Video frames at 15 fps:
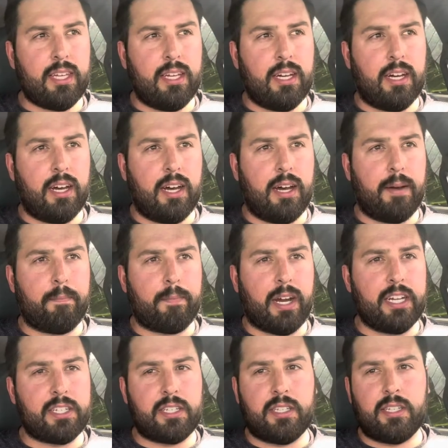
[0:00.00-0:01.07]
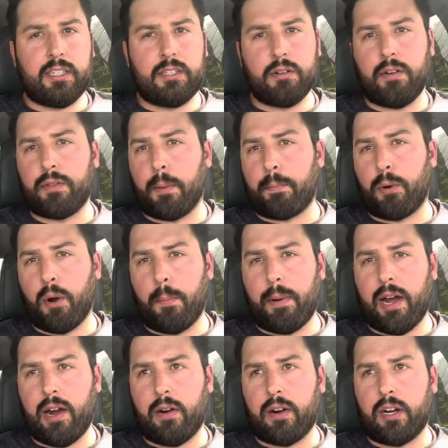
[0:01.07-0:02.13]
I do have the Pro
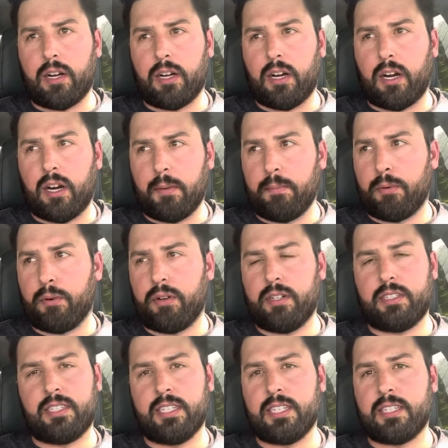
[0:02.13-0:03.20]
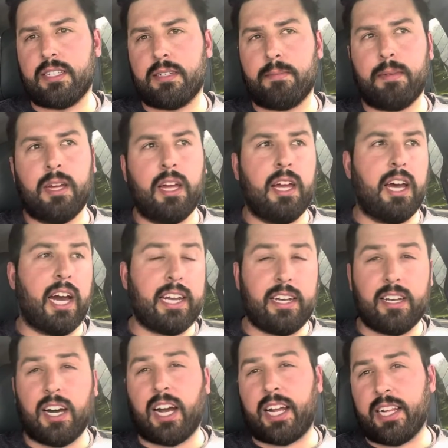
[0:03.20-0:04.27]
Power onboard system. I did
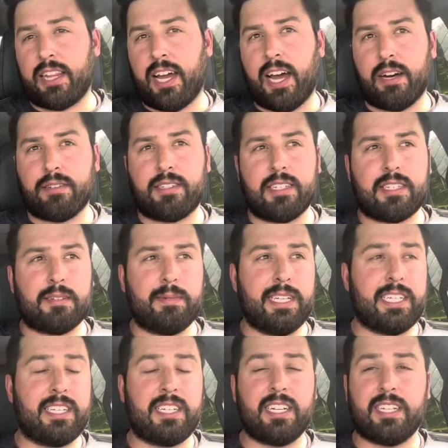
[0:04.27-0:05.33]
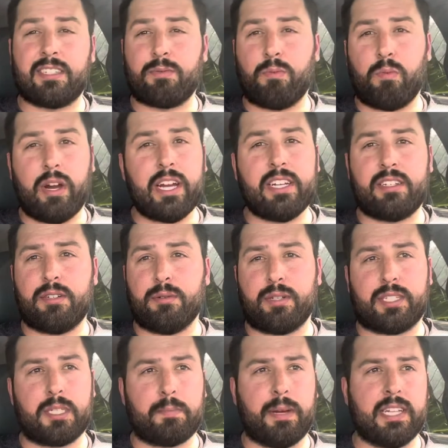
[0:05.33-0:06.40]
not get the house system. It's just way too
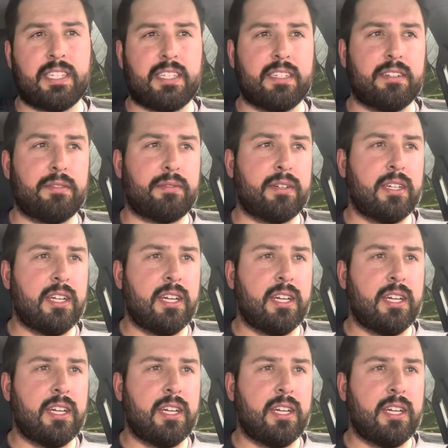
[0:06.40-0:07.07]
expensive.